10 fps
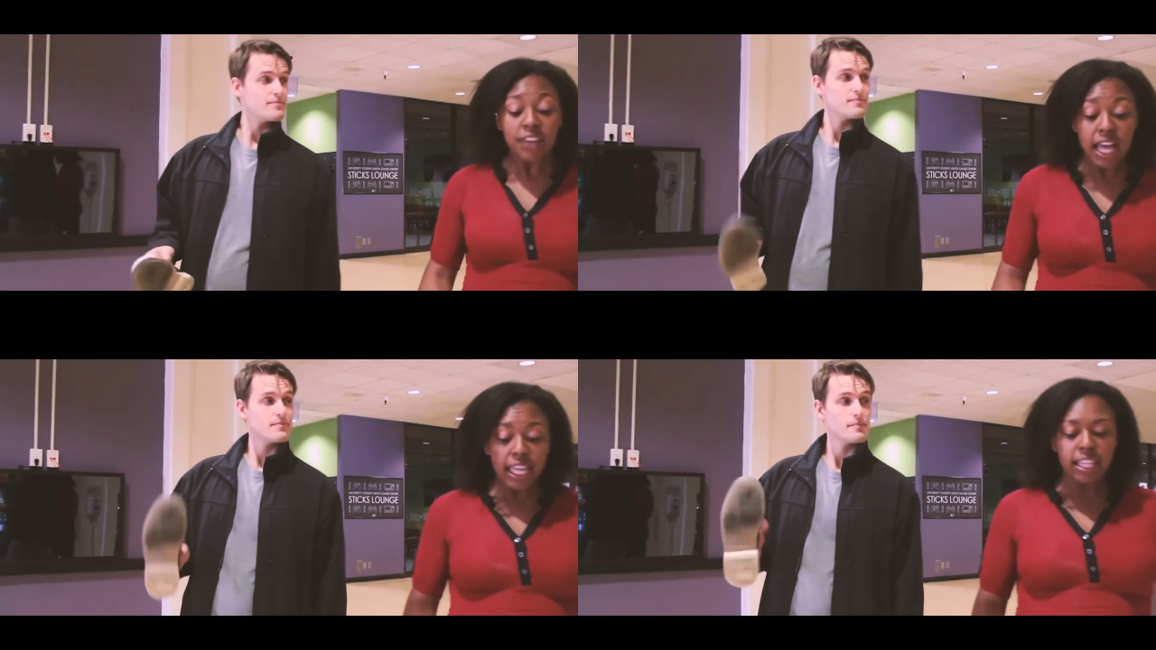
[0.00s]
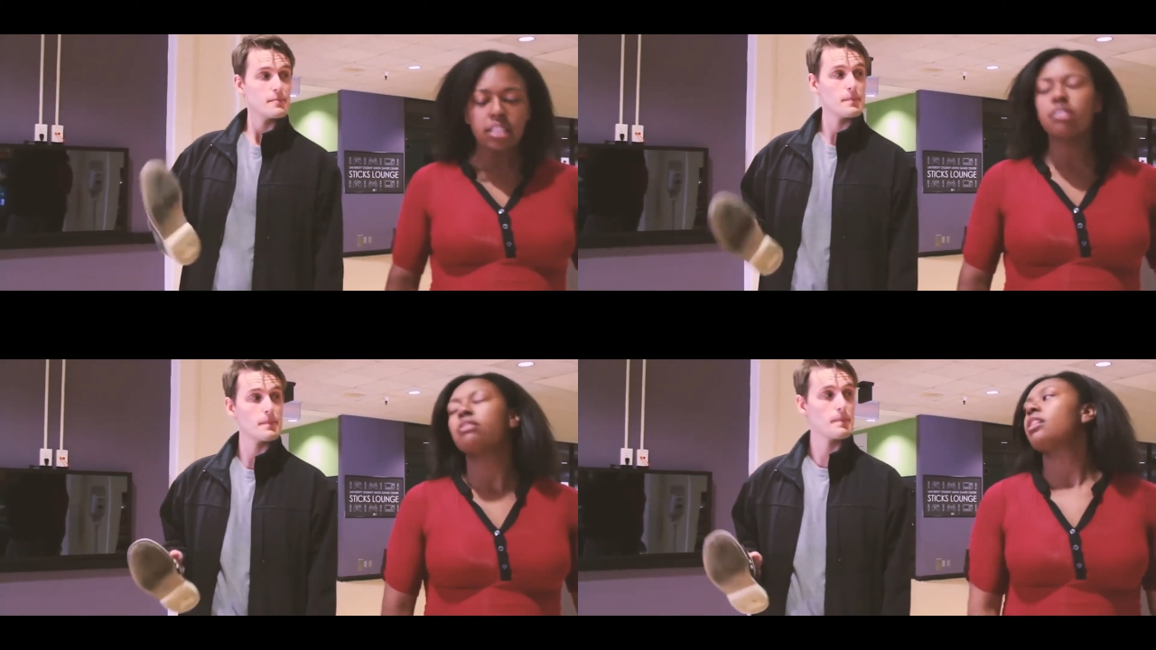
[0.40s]

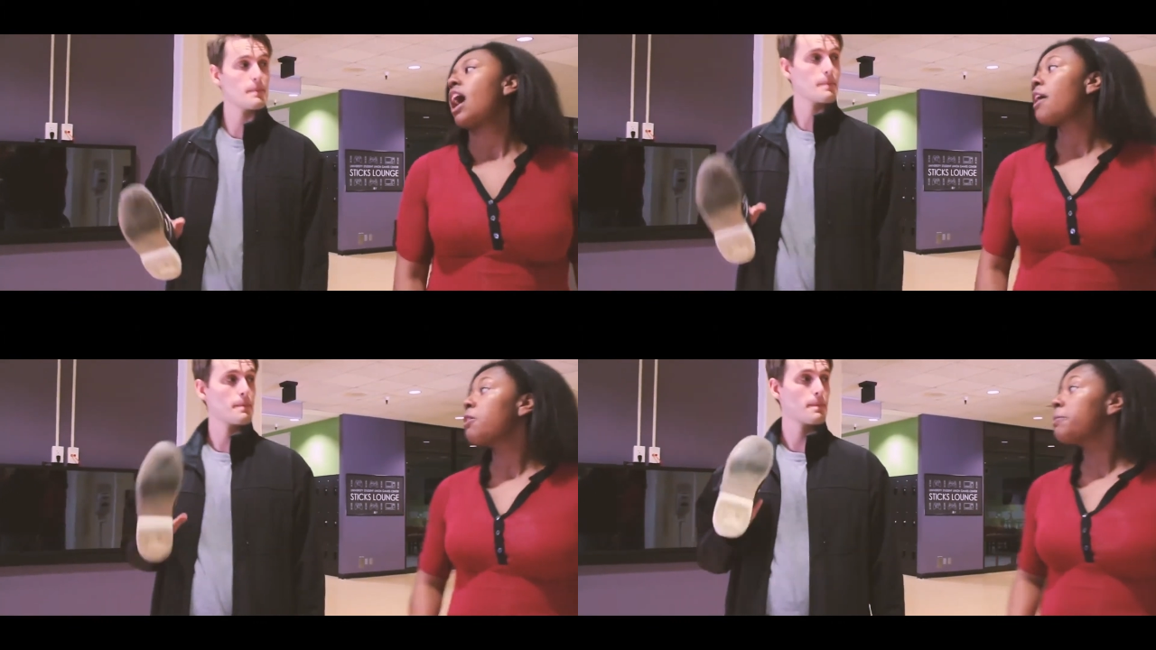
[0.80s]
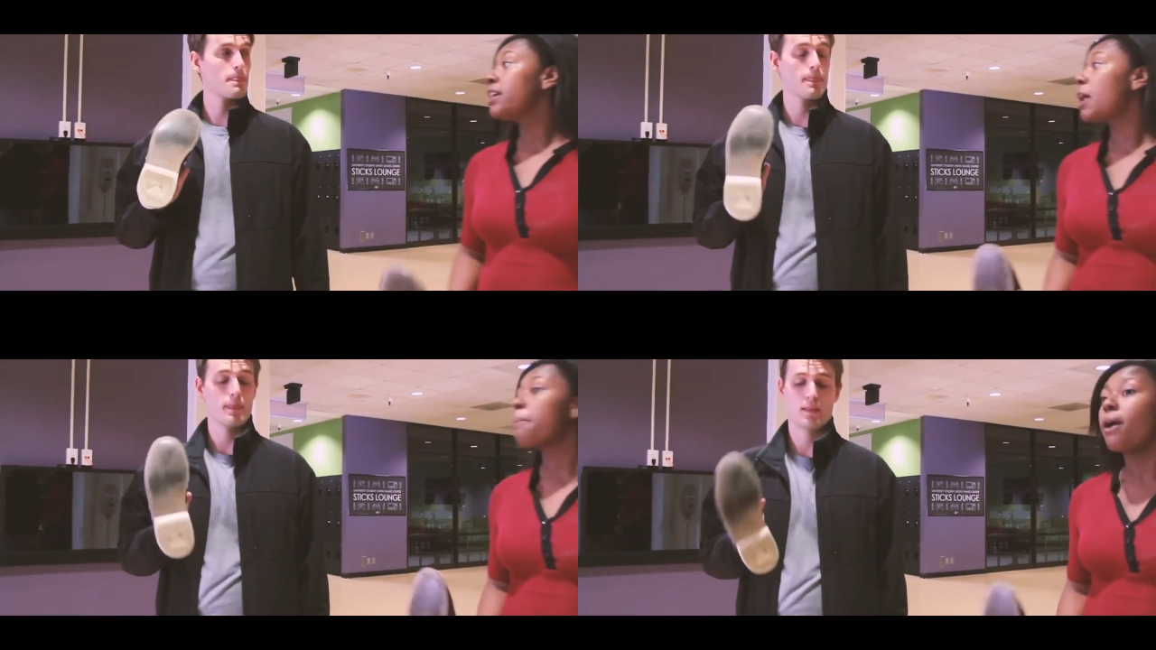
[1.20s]
Speaker 1: fine. I'll
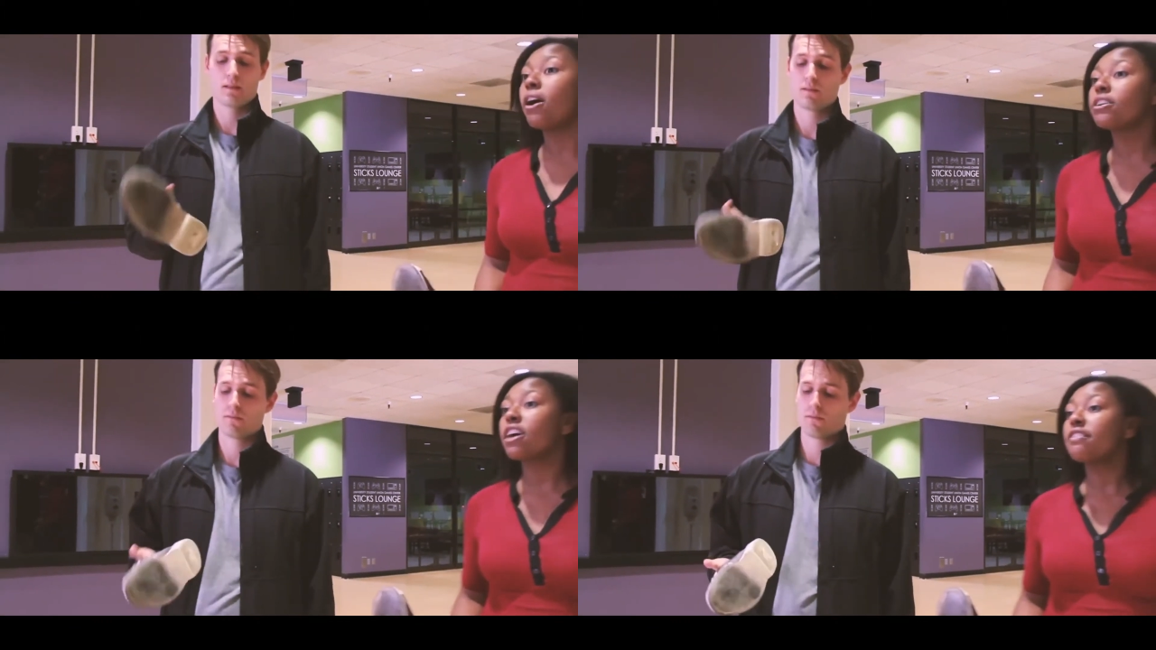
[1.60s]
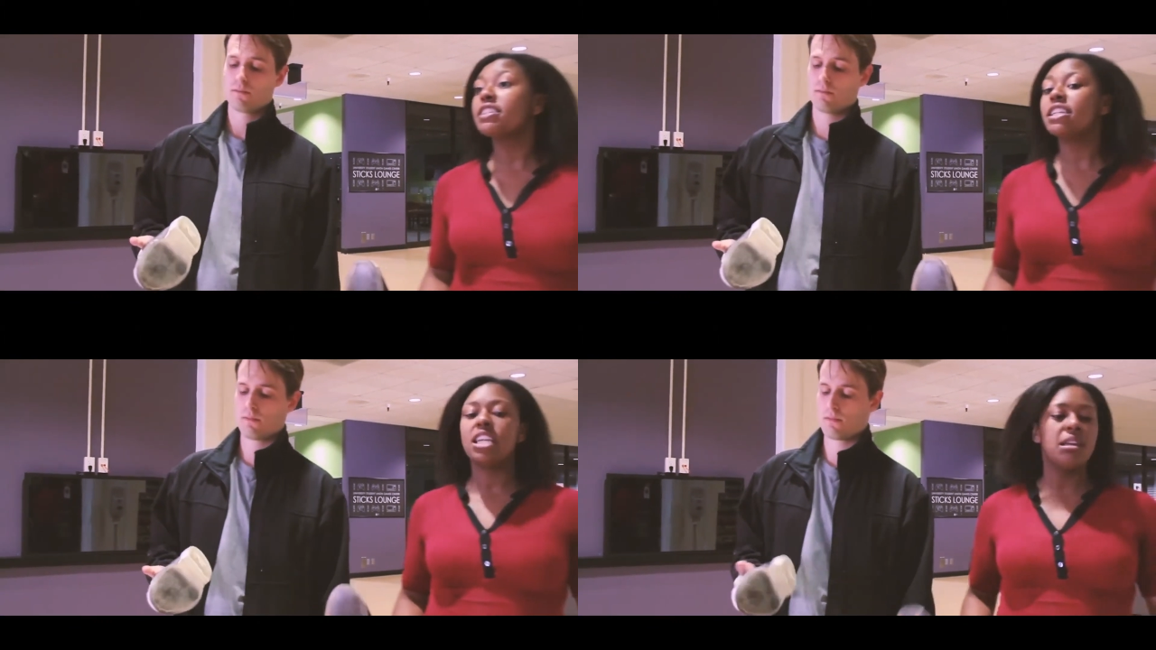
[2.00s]
be a part of
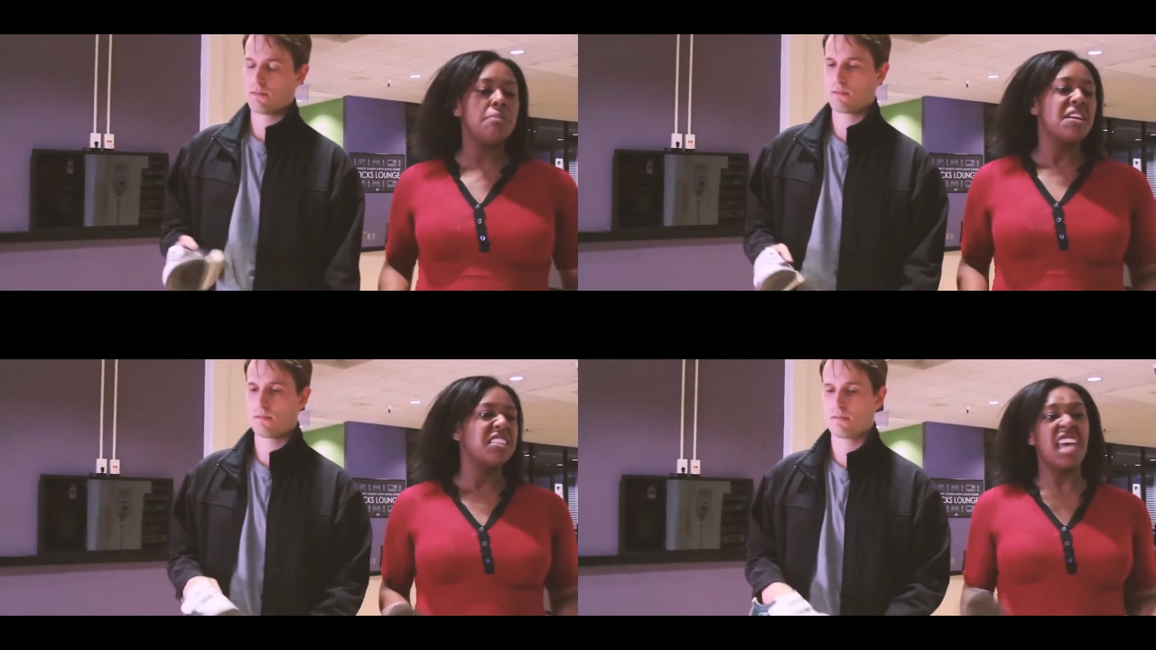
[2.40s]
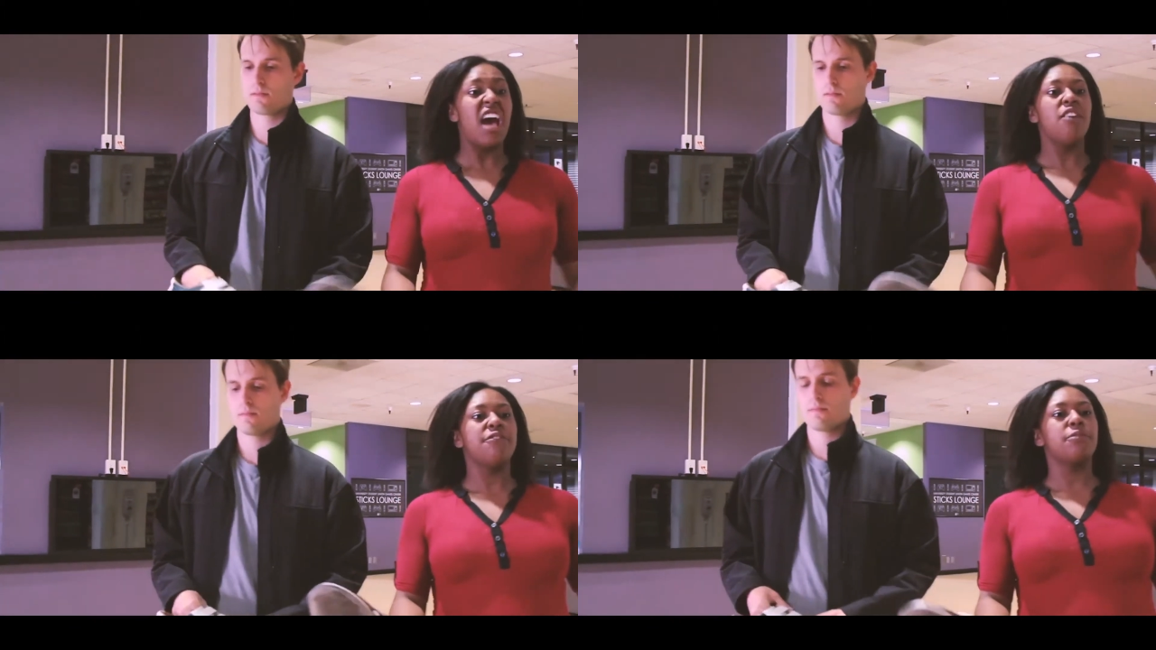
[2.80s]
a team that's
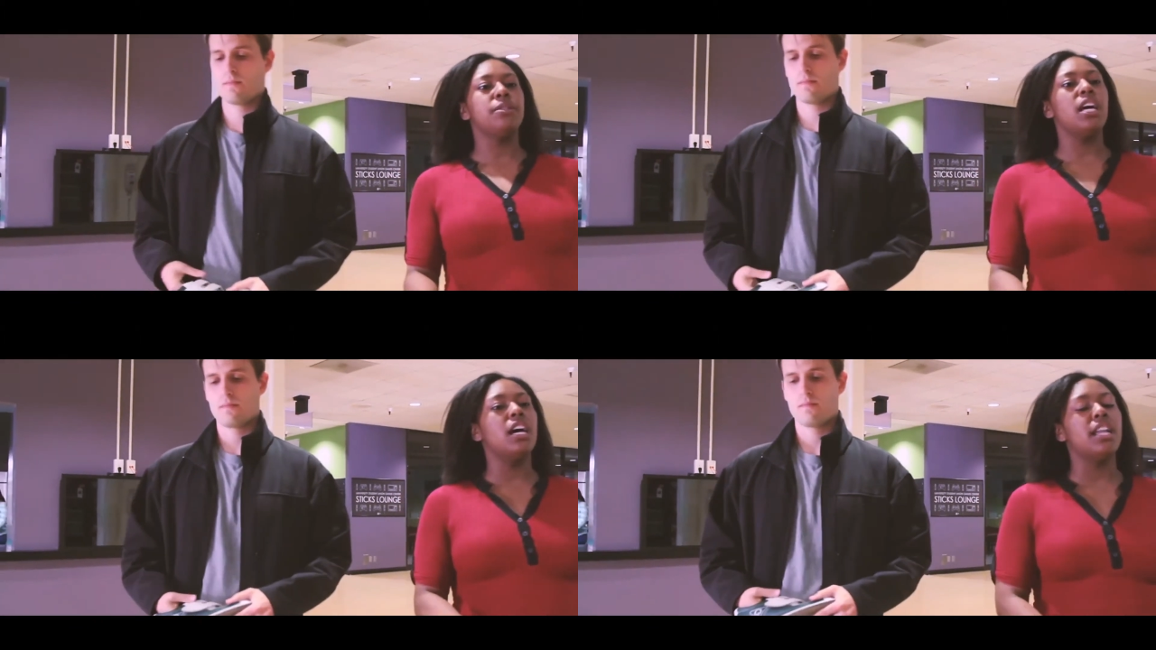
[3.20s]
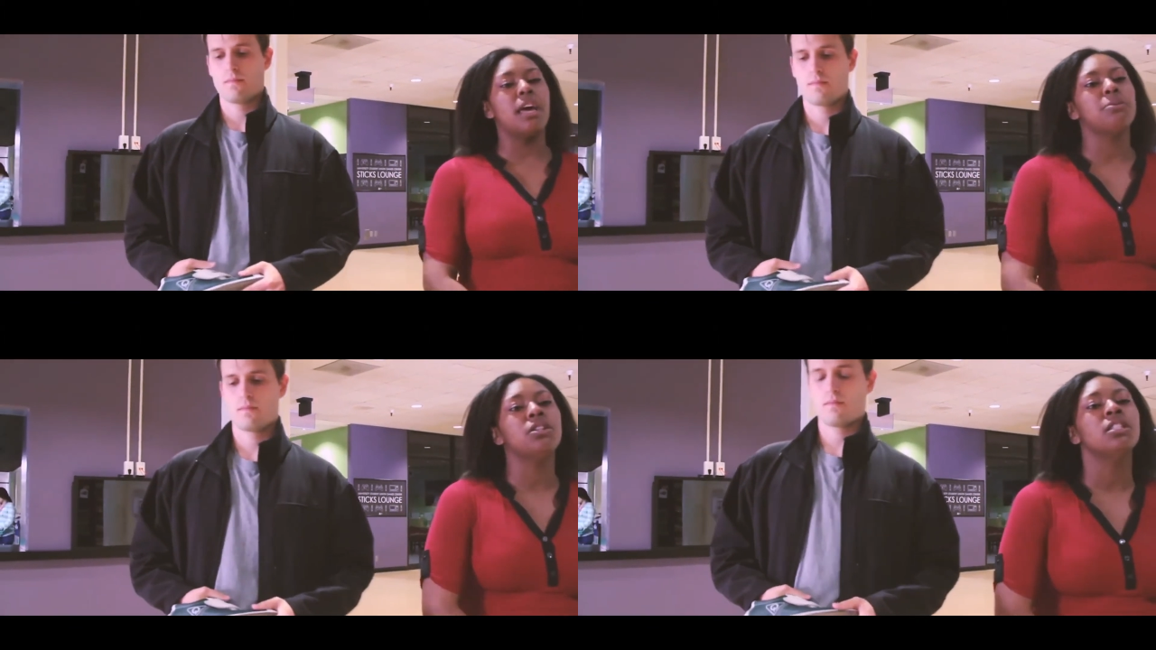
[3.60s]
out for blood.
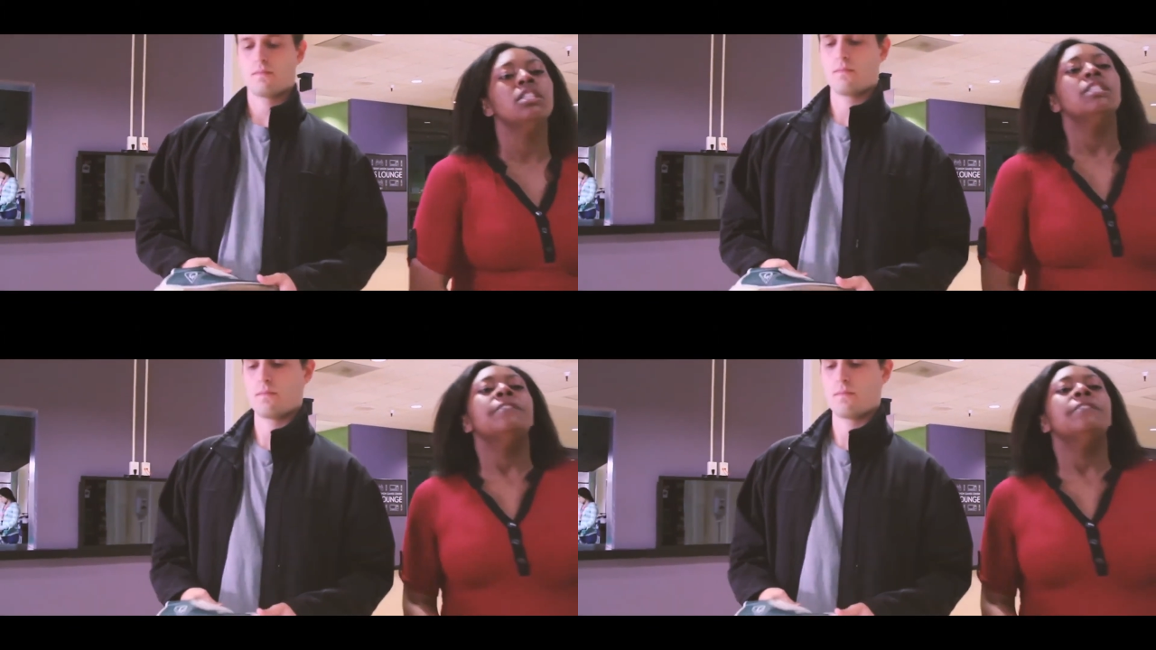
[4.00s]
I will